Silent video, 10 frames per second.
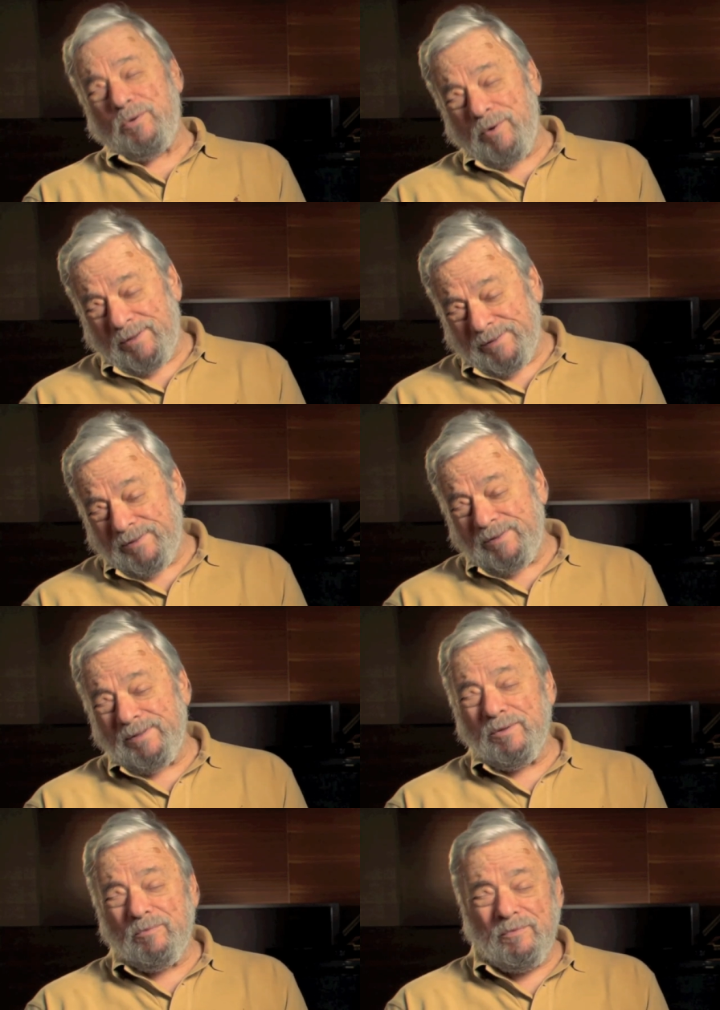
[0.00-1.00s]
well, in
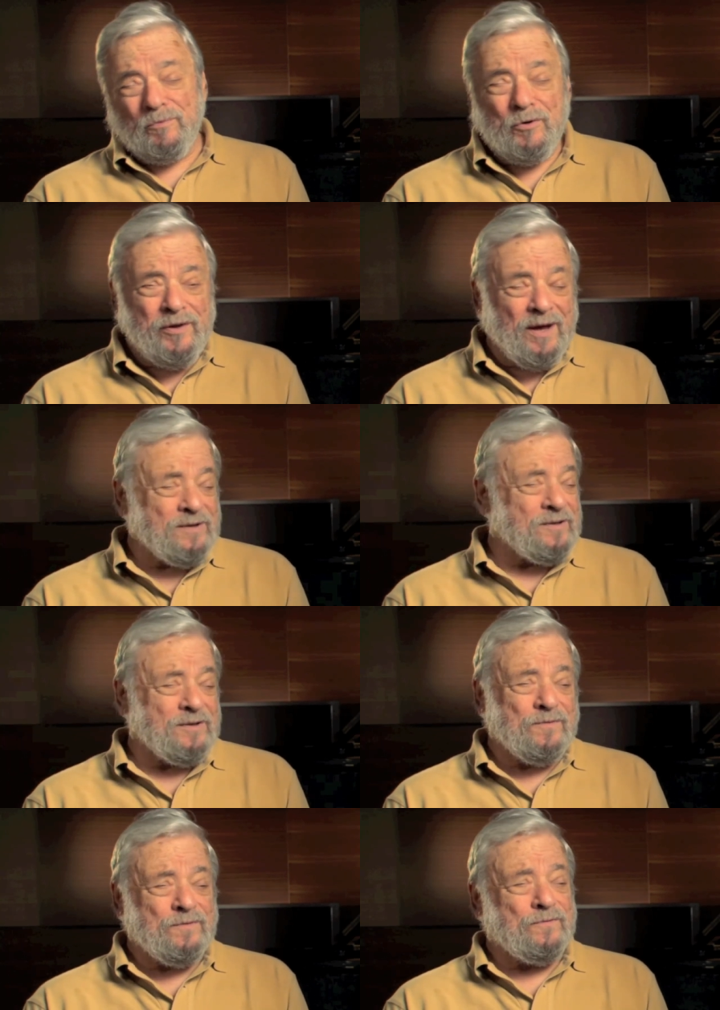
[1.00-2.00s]
in the movie, I guess it's
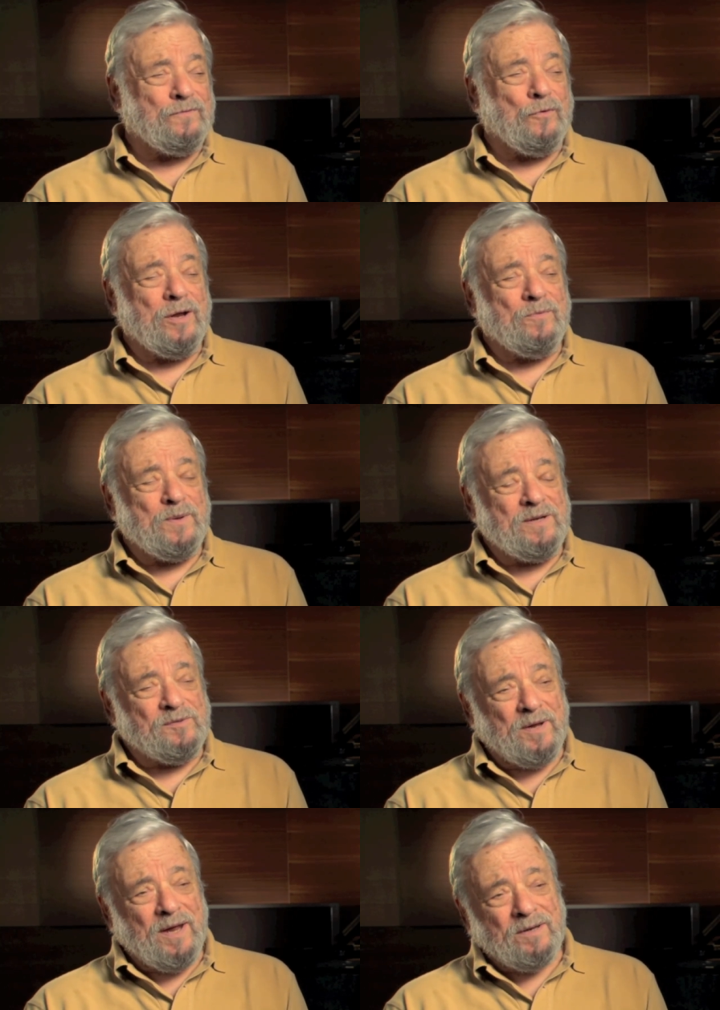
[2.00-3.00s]
a forty-piece
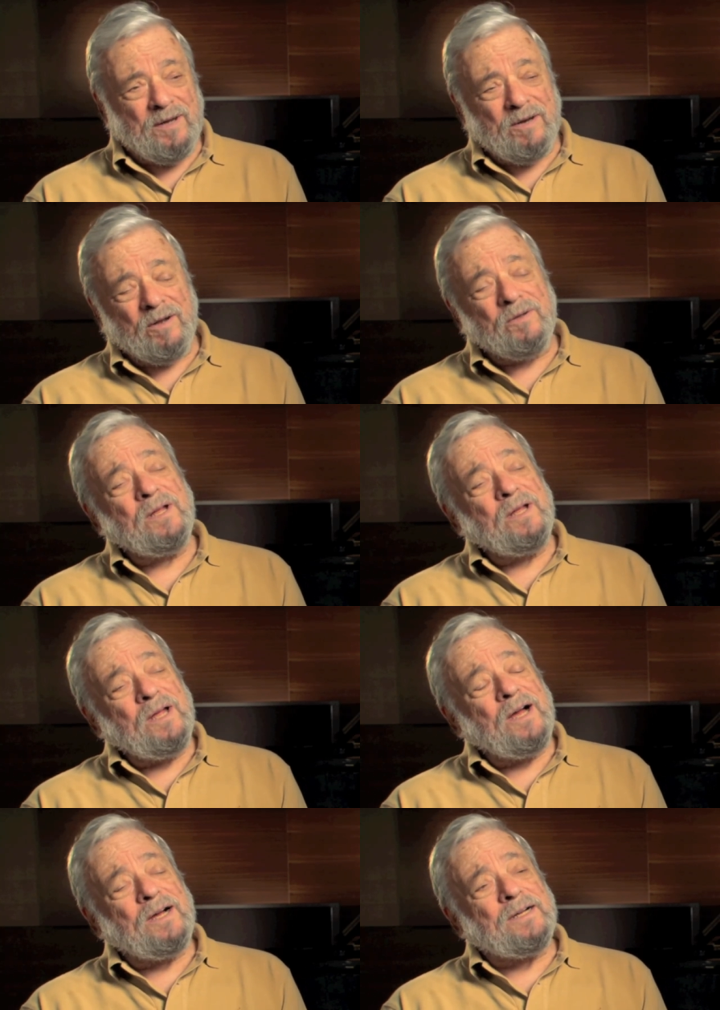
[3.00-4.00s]
band. I don't
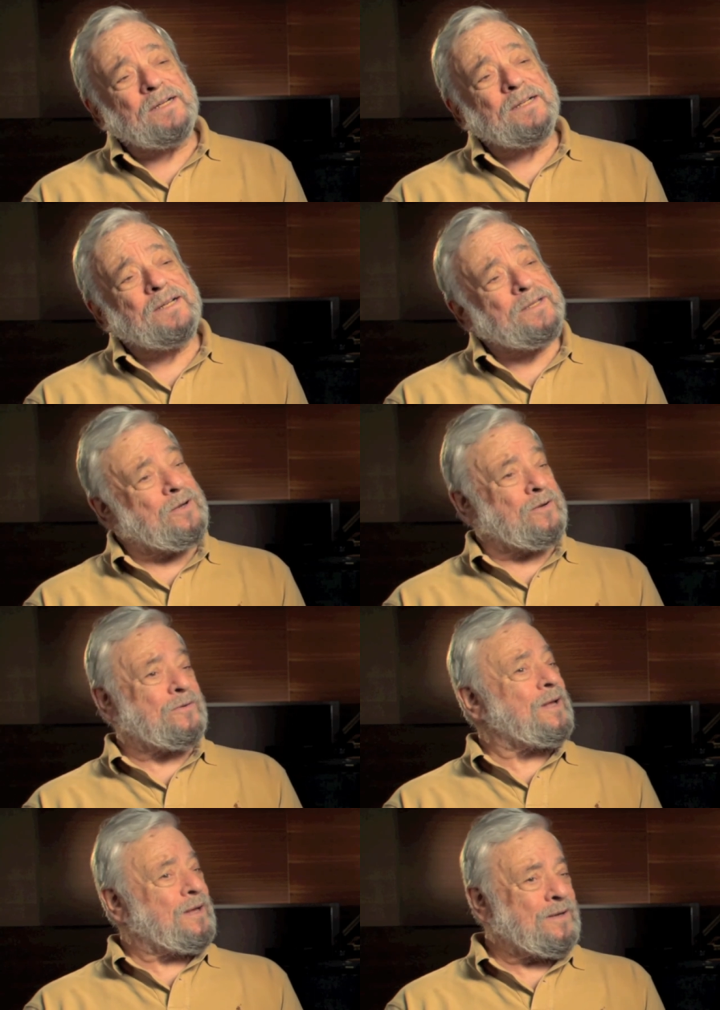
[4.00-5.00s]
know, uh, you
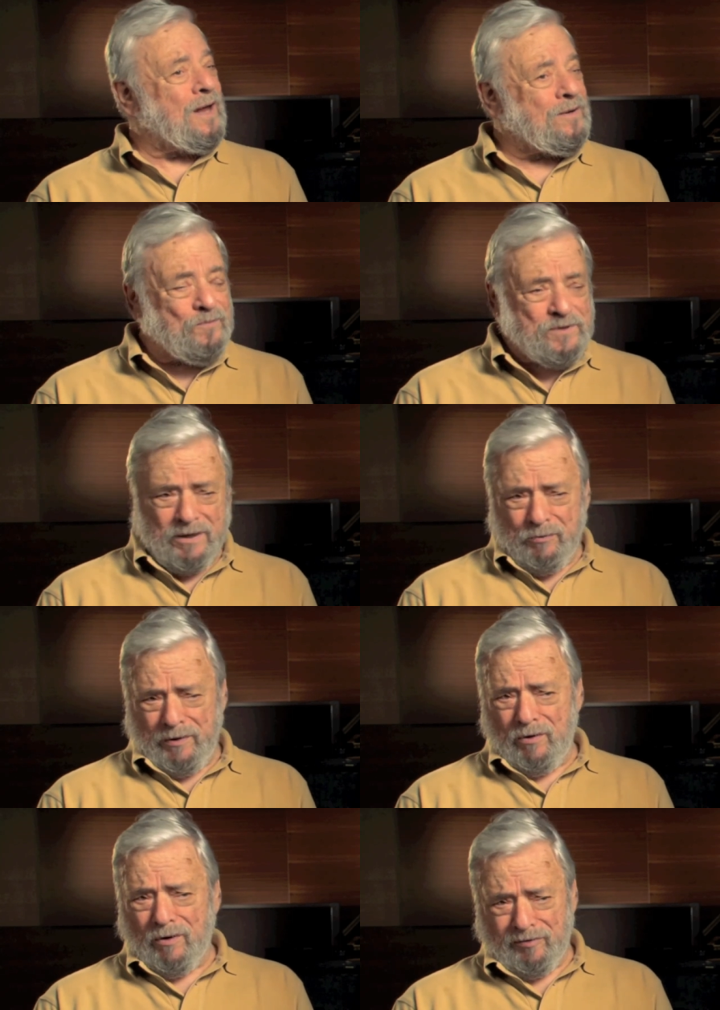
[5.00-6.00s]
know, and, and,
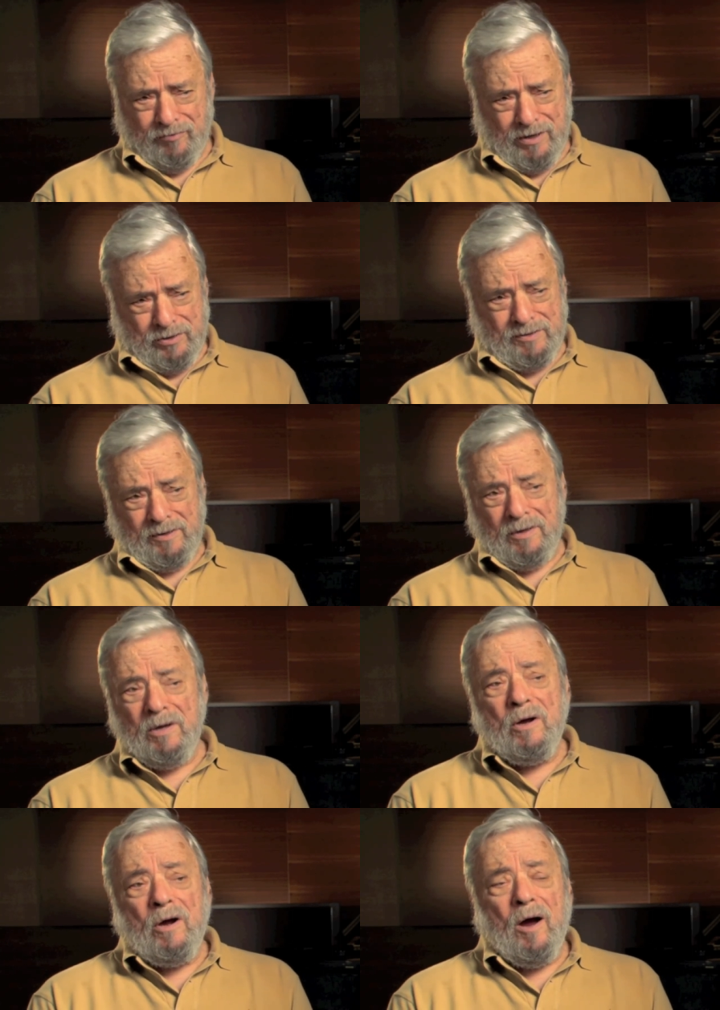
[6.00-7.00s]
particularly when the orchestrations
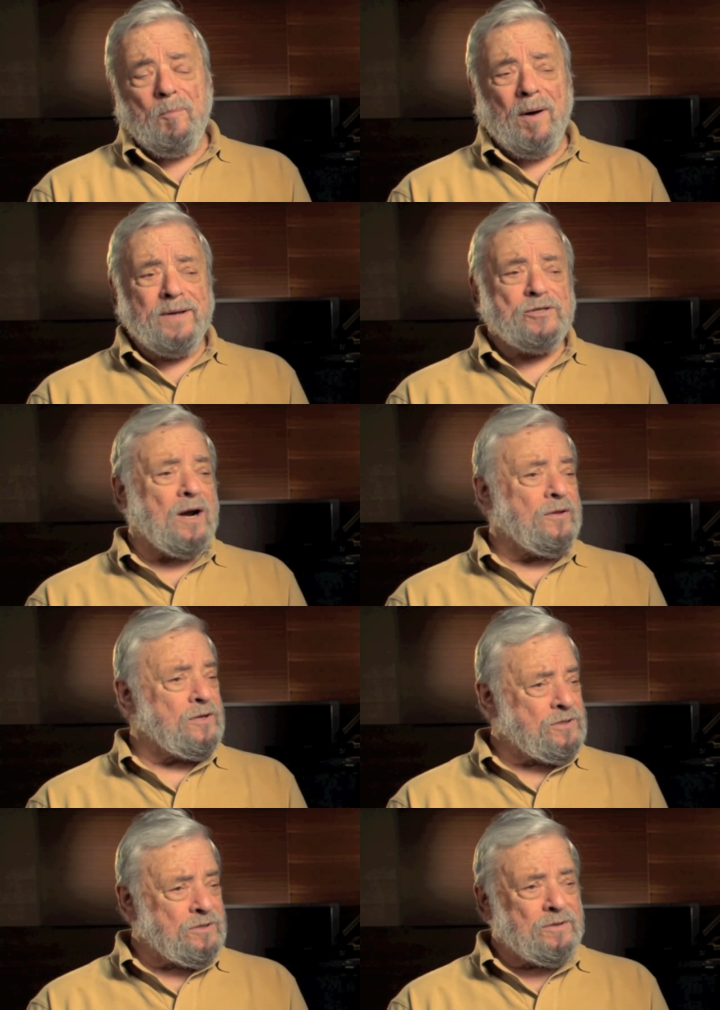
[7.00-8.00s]
are by
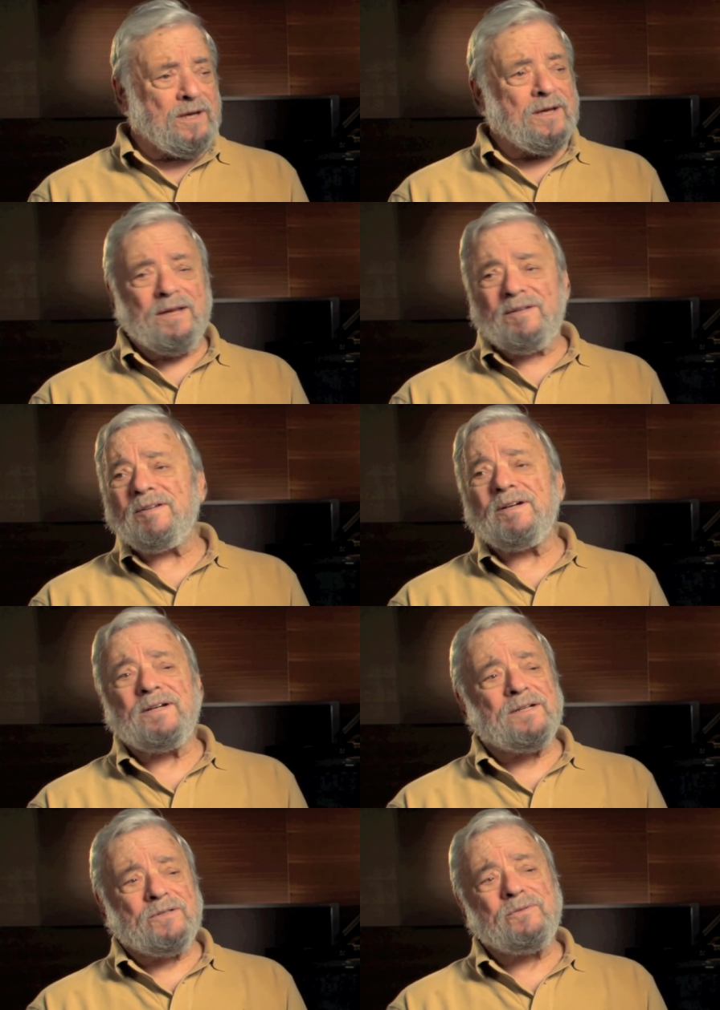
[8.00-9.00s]
Jonathan Tunick, it's
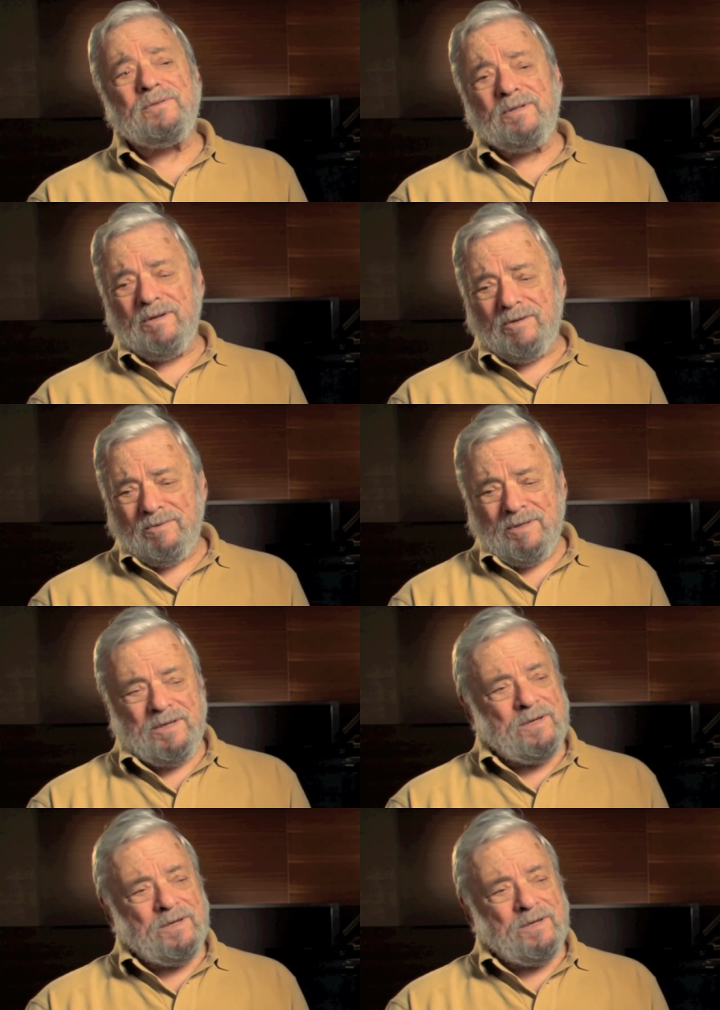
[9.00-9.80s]
uh, who you know